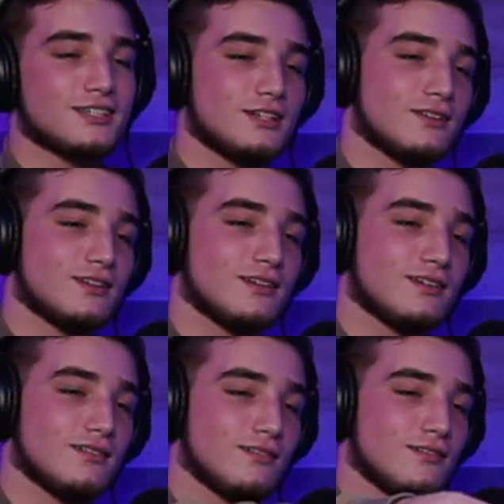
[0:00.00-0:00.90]
imagine it
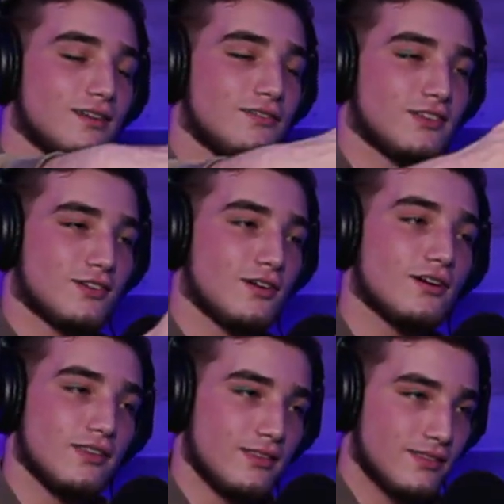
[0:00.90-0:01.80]
if it's
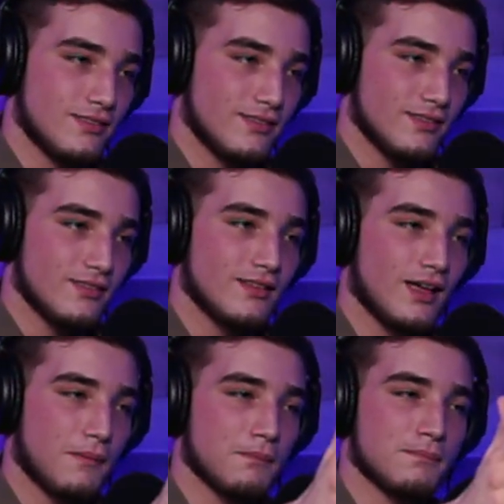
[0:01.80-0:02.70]
good.
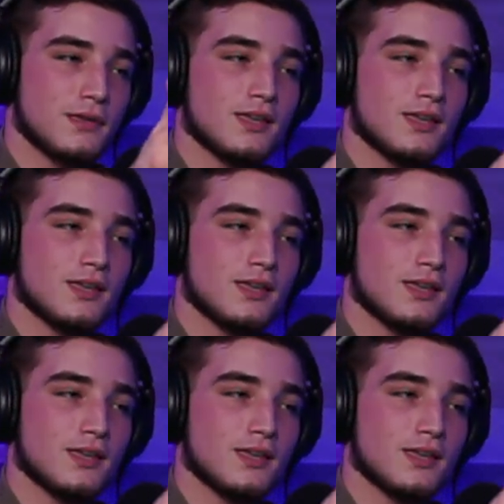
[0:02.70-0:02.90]
Like